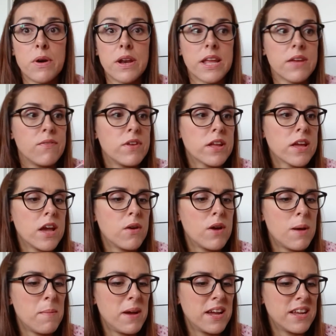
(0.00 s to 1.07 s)
not going to give it a go.
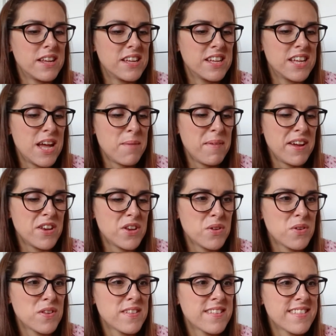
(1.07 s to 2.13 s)
I might I might
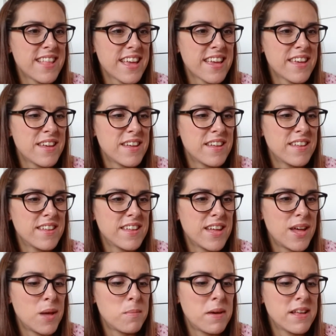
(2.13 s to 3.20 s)
do, because it's like a,
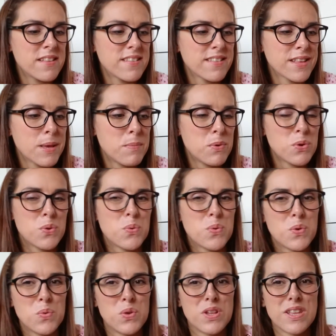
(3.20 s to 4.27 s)
a mask, but
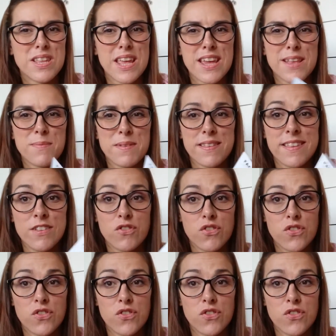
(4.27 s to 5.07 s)
we will see, because my skin's